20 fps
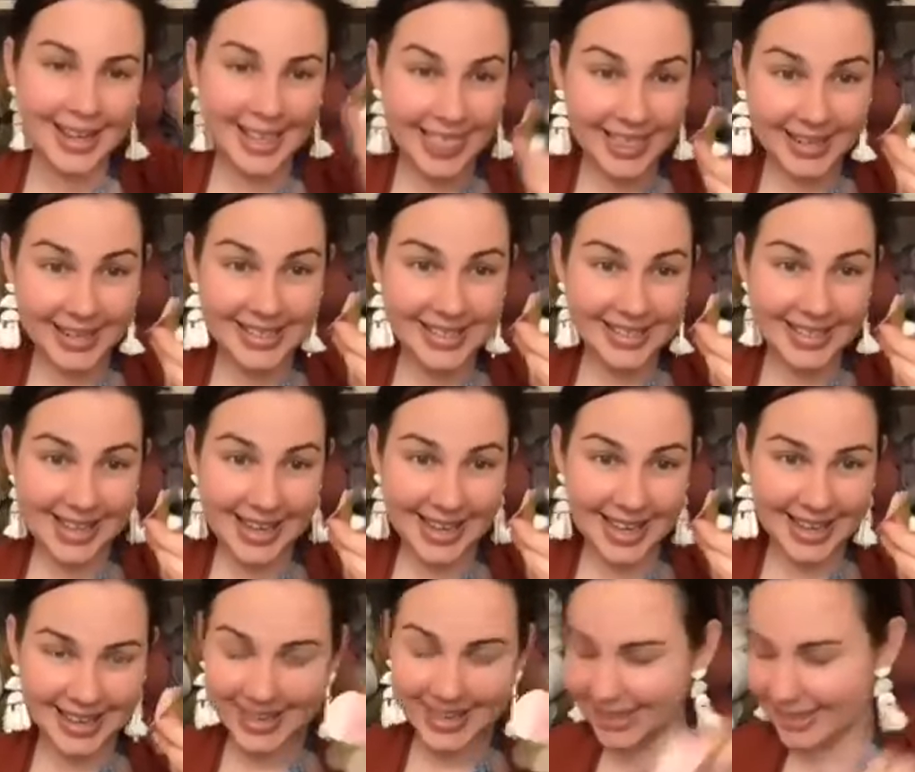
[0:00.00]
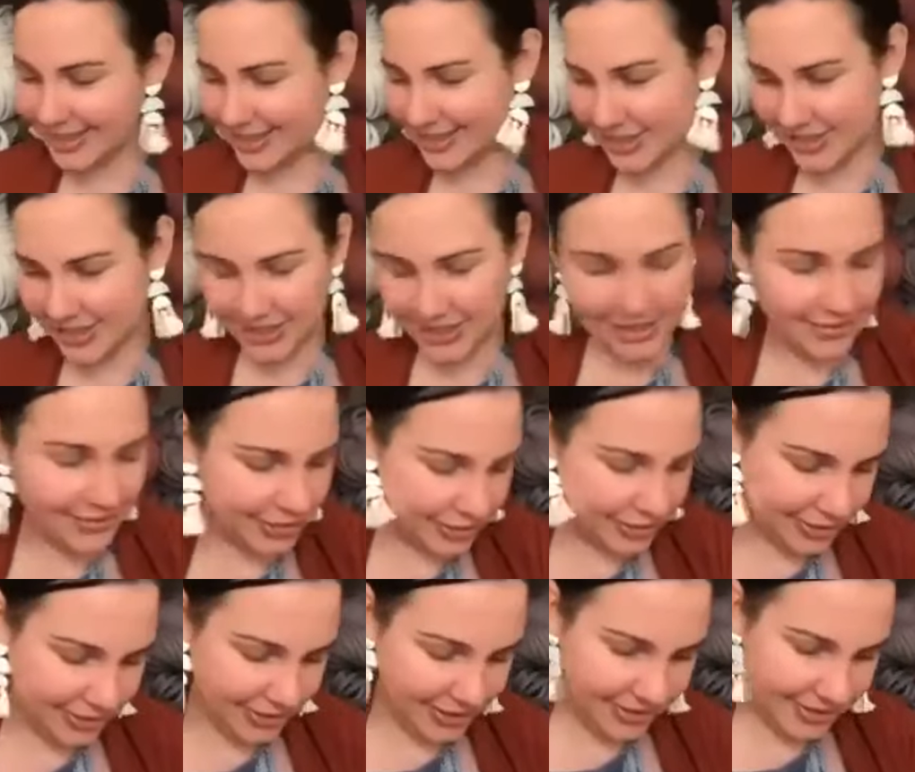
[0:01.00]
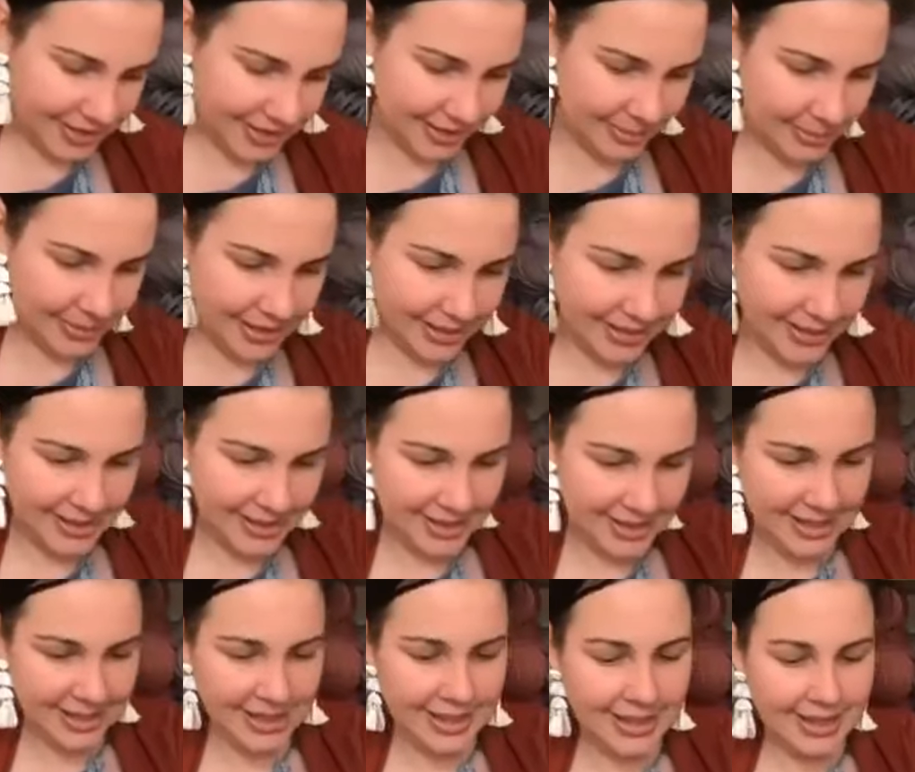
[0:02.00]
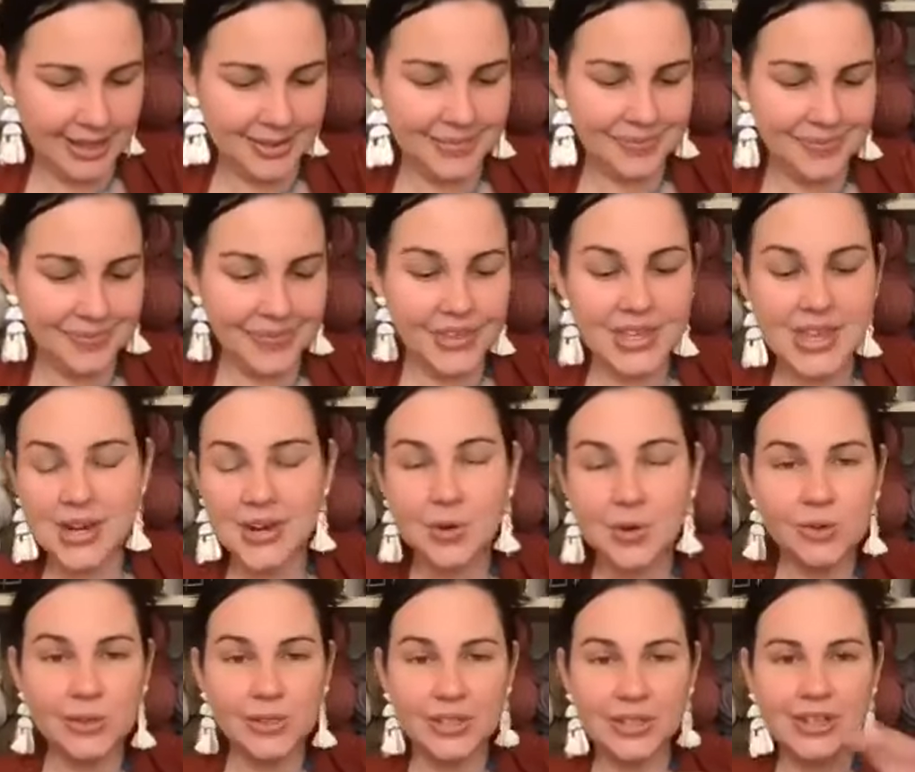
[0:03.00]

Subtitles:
There's the yarn colors. So you've got all those as well. It also